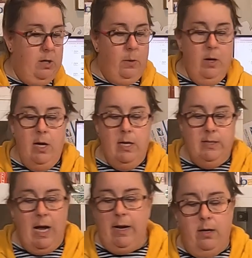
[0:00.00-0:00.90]
So
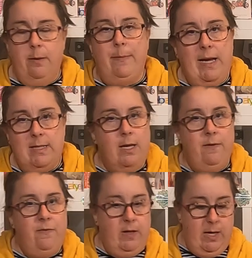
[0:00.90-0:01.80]
not an amazing
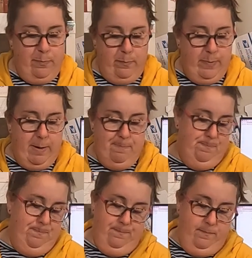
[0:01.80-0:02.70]
flip, but
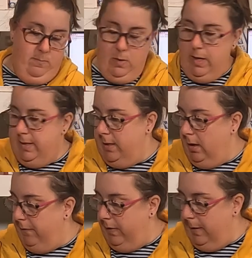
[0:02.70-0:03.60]
it's still a